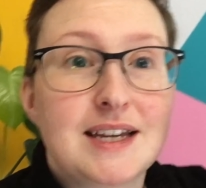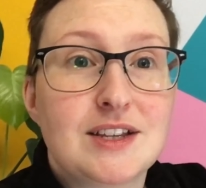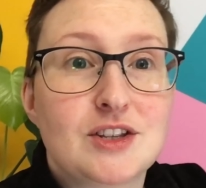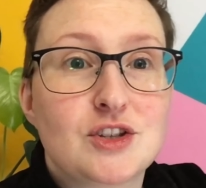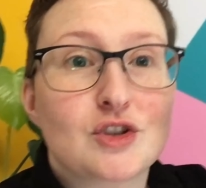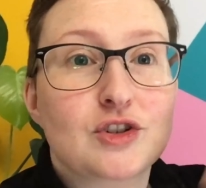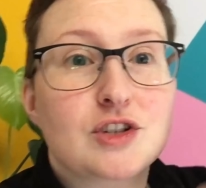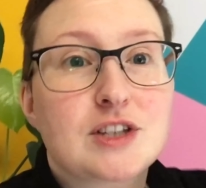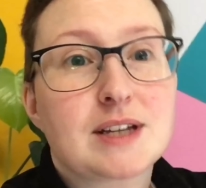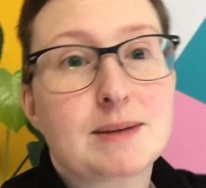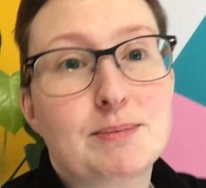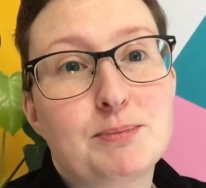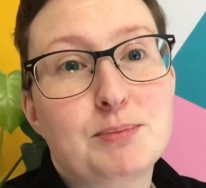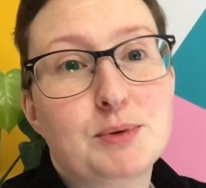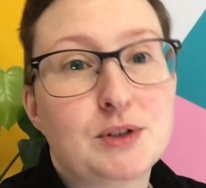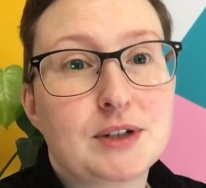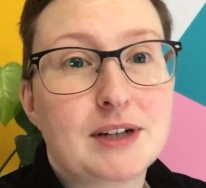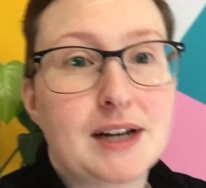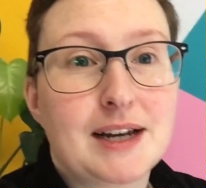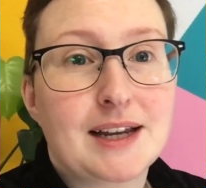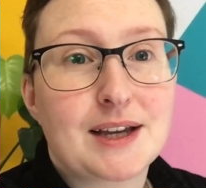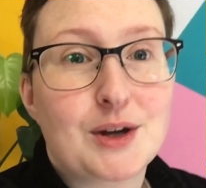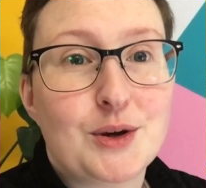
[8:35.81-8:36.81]
it's just a
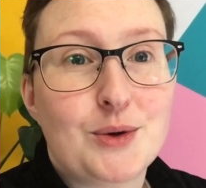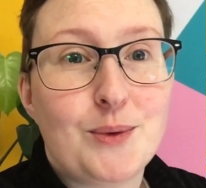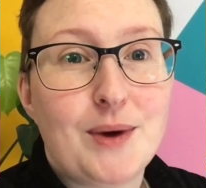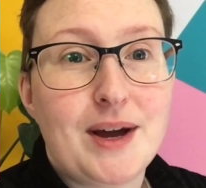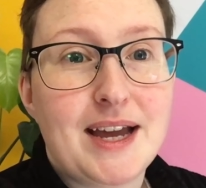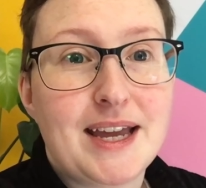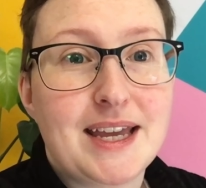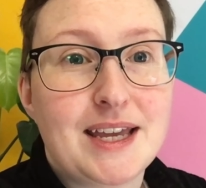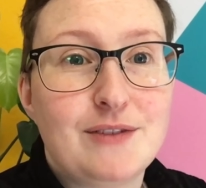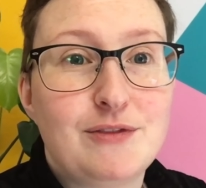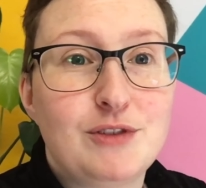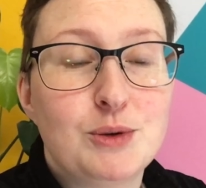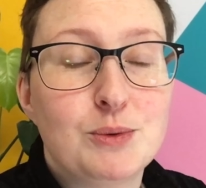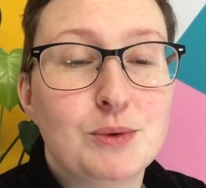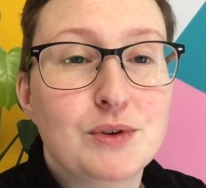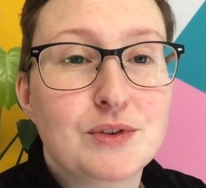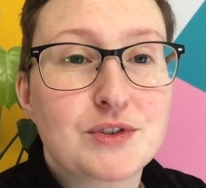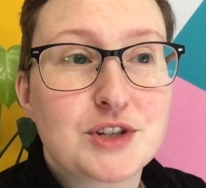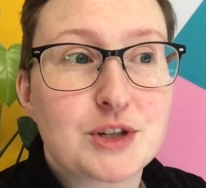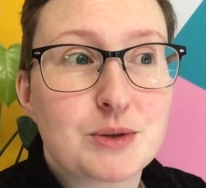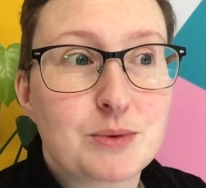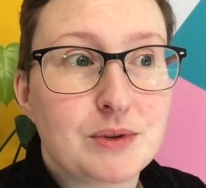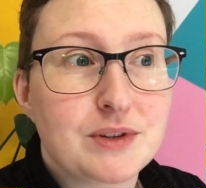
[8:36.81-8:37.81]
button click away. If you
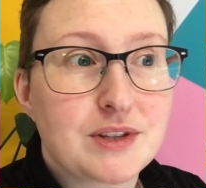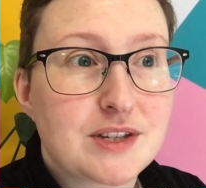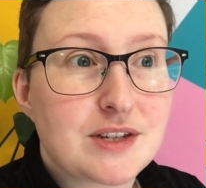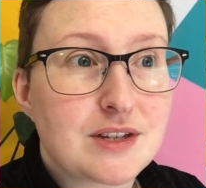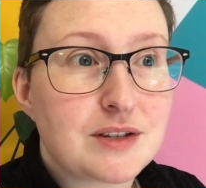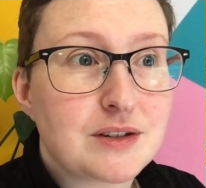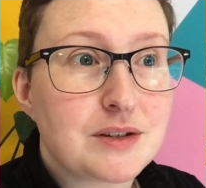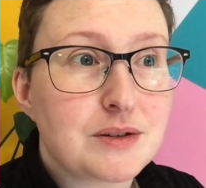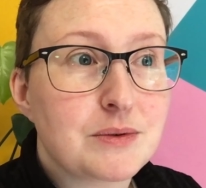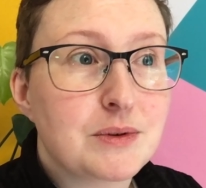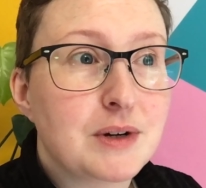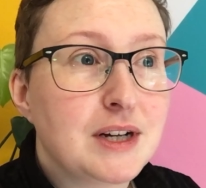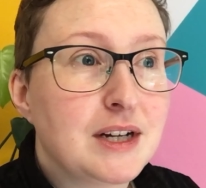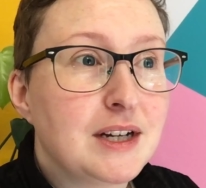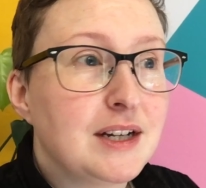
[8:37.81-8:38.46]
also want to